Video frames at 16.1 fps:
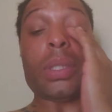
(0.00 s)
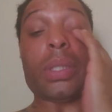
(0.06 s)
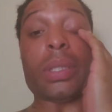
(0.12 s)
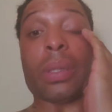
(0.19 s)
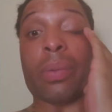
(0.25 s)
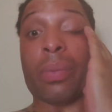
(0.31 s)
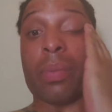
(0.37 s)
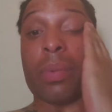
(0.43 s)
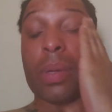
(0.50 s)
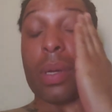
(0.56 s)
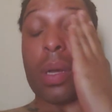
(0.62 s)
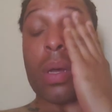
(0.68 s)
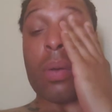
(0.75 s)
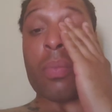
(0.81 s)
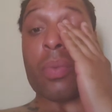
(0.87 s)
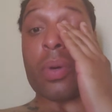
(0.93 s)
because I'm
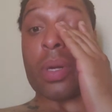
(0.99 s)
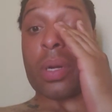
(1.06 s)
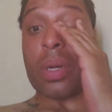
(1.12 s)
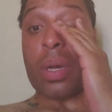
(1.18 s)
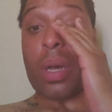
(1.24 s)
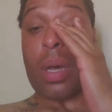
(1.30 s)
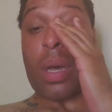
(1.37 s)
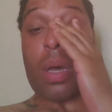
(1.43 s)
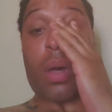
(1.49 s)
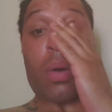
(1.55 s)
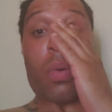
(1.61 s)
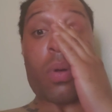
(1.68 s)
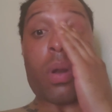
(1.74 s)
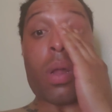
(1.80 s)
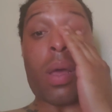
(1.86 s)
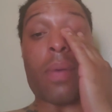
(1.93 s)
I'm wanna I don't
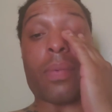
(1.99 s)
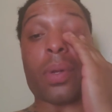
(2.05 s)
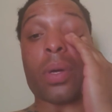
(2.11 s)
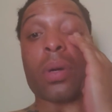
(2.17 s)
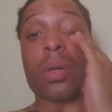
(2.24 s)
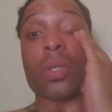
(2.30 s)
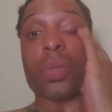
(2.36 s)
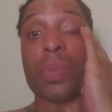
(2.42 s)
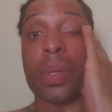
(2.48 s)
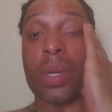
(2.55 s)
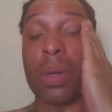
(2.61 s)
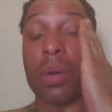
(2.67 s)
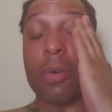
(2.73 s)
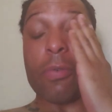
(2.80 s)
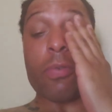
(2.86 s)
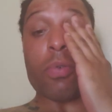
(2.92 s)
wanna have to go spend
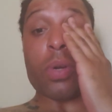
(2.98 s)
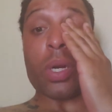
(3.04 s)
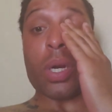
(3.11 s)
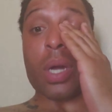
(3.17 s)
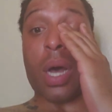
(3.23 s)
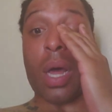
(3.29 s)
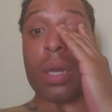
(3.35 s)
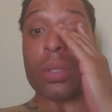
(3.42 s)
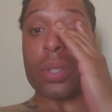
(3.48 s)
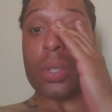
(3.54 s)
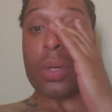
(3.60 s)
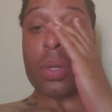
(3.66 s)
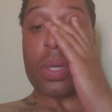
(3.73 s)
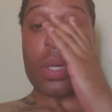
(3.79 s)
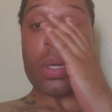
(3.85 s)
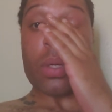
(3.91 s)
no forty dollars to go
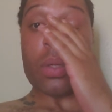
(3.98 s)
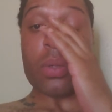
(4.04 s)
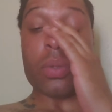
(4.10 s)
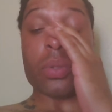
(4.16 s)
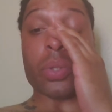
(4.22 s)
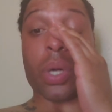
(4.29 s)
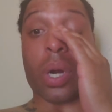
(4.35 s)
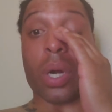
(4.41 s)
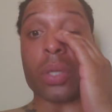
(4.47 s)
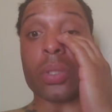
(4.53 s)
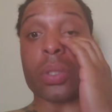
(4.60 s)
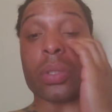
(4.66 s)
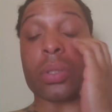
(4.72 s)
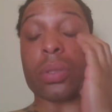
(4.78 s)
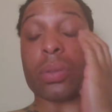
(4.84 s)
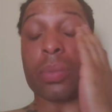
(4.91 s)
get a new charger
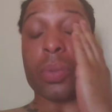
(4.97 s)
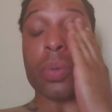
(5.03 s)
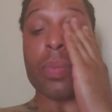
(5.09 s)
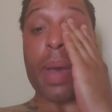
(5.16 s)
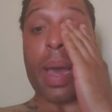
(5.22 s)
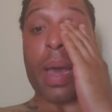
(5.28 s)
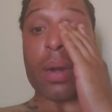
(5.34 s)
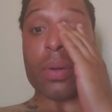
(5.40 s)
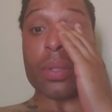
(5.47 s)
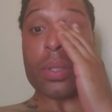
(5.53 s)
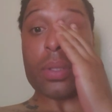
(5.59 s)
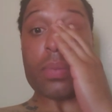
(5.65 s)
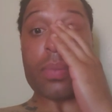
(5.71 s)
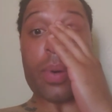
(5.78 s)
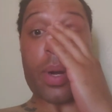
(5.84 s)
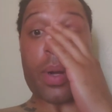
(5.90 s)
and some new batteries,
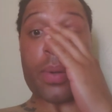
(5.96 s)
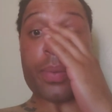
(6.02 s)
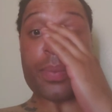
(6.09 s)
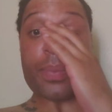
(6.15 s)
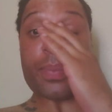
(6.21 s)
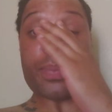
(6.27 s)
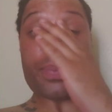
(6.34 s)
bro.